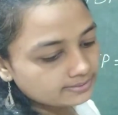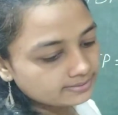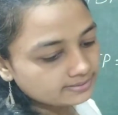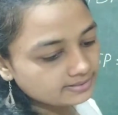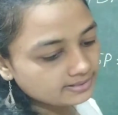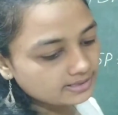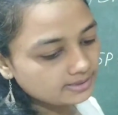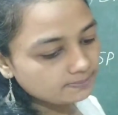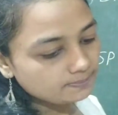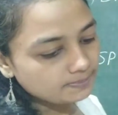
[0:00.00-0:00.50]

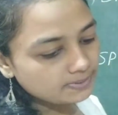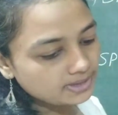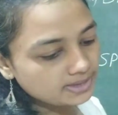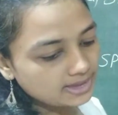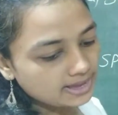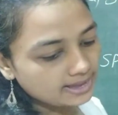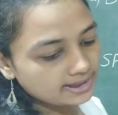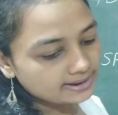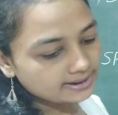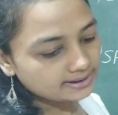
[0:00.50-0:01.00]
CP
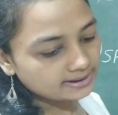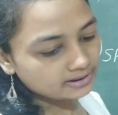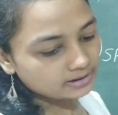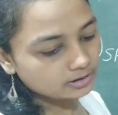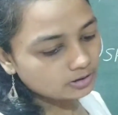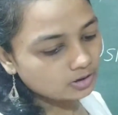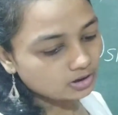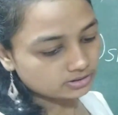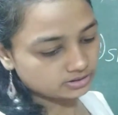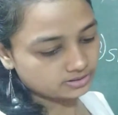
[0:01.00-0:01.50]
and
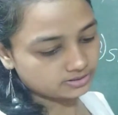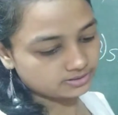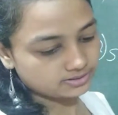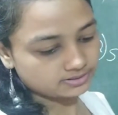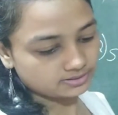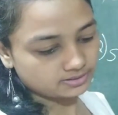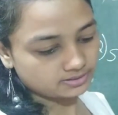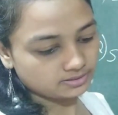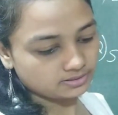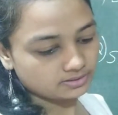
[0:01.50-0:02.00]
loss.
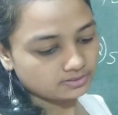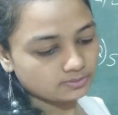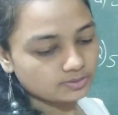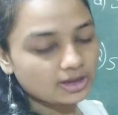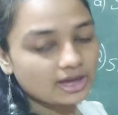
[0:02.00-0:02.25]
You